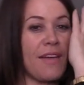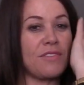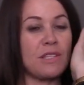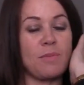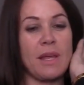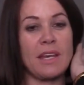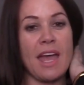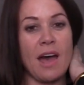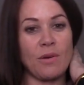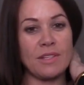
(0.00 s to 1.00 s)
have to spend
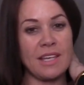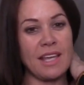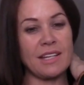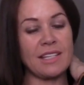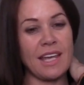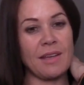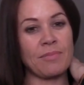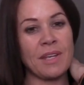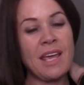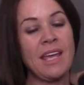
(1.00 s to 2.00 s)
hours
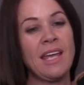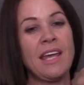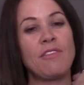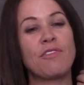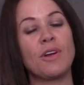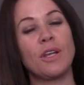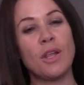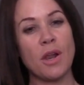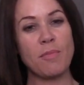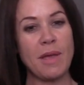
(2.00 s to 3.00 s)
editing. For a
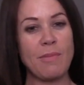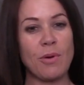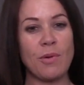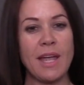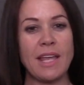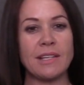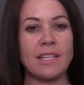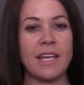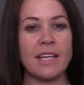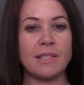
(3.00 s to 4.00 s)
lot of people,
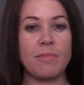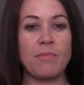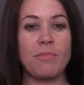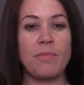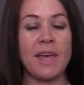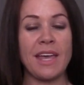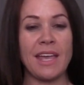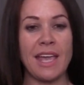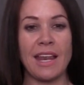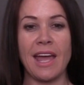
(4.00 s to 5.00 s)
editing is a big
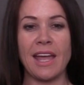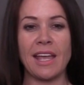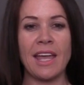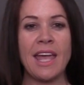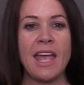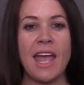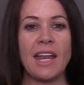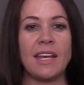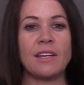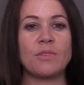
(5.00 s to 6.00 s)
headache,
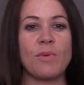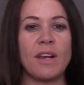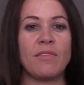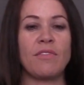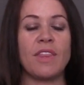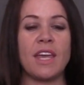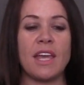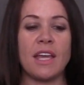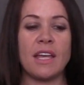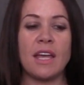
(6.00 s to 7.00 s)
and it is one of
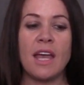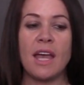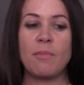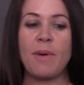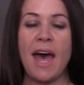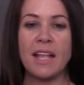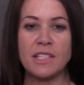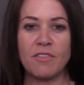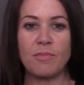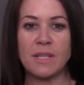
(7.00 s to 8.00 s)
the
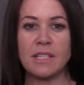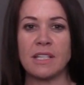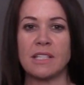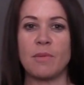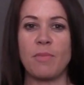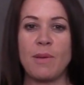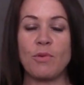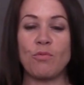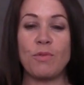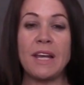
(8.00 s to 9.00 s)
parts of business that
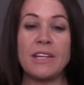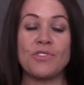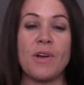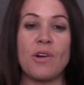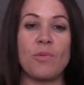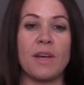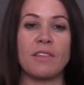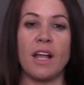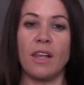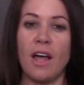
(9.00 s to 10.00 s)
people really struggle
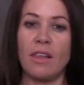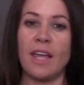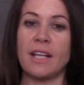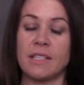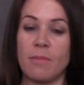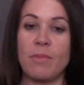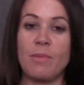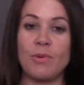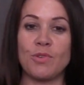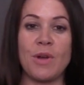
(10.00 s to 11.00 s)
with, a lot like some
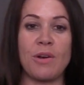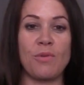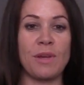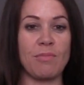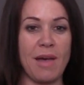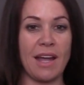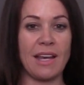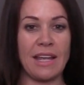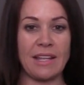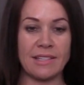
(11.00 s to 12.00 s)
people struggle with
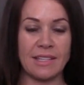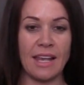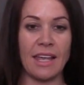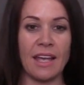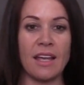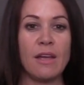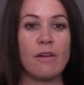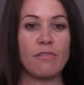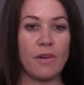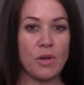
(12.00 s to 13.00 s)
marketing and selling.
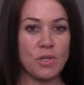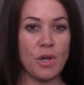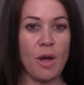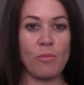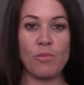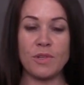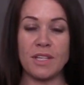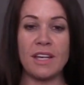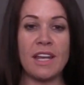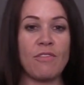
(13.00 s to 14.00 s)
Photoshop was
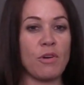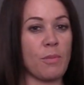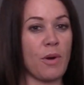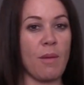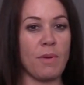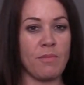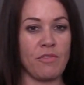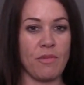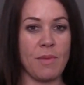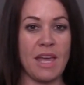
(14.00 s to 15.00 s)
never a problem
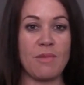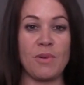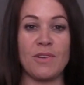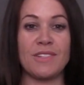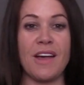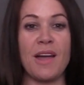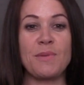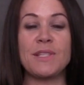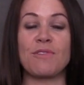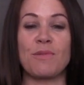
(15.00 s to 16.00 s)
for me because I
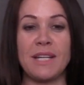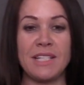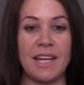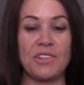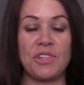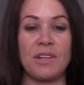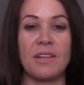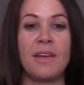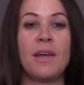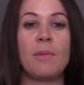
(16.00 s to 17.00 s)
was a
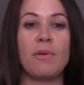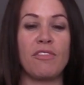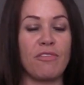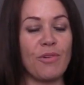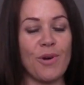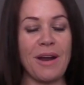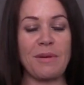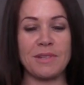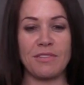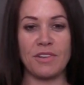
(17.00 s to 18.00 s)
retoucher before I
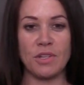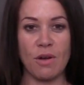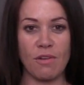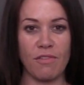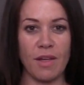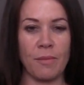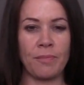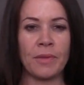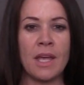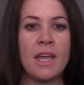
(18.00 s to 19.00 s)
was a photographer.
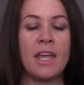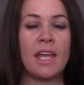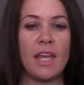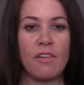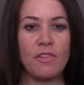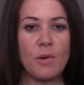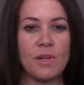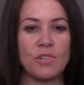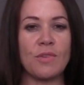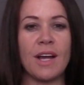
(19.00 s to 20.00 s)
If you
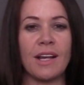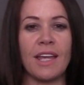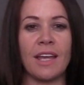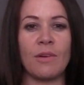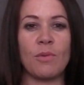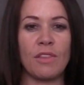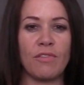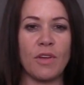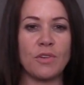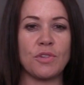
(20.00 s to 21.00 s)
are struggling with
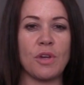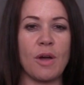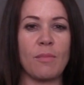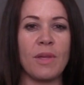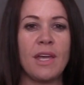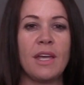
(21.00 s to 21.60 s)
Photoshop,